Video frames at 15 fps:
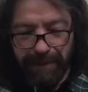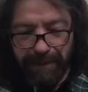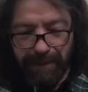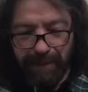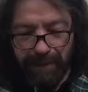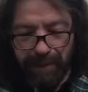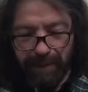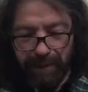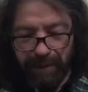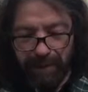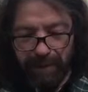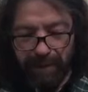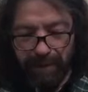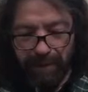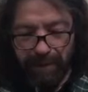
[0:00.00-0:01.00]
going to
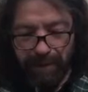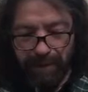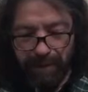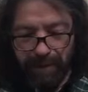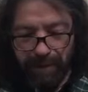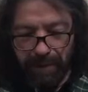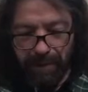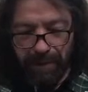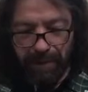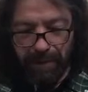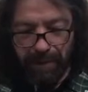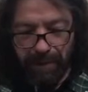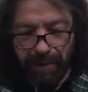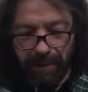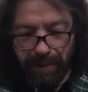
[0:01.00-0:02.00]

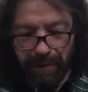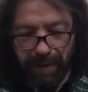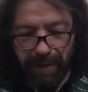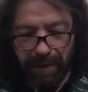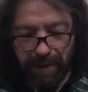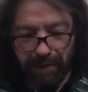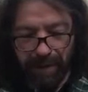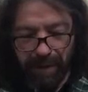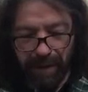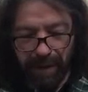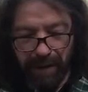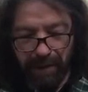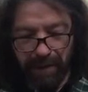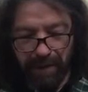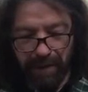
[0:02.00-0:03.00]
kick something
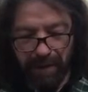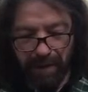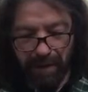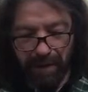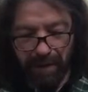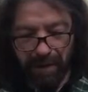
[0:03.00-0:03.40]
else here.